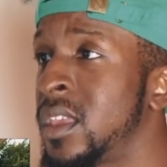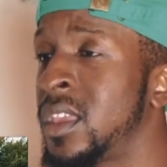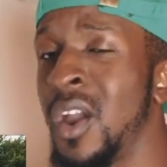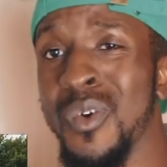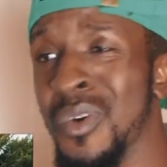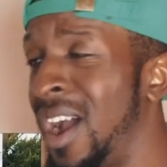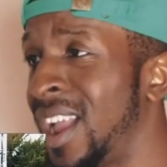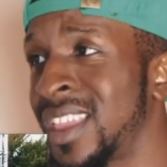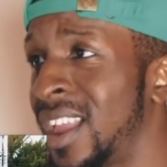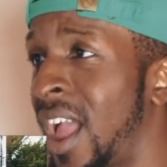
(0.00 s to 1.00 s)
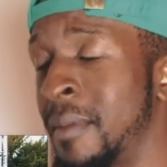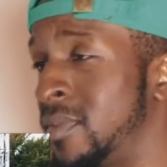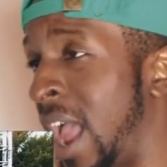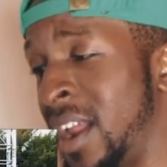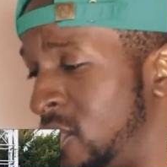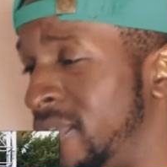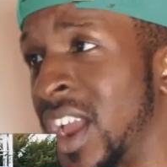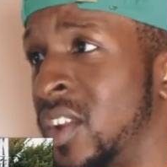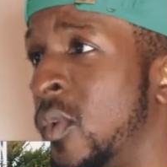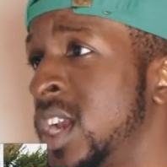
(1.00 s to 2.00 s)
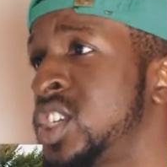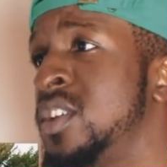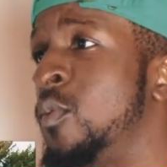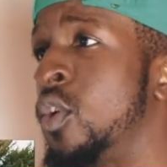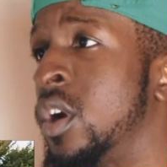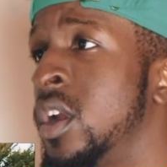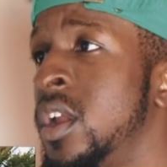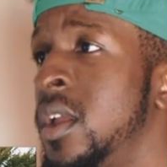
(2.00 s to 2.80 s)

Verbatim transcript: Yo, I don't even gotta watch anymore.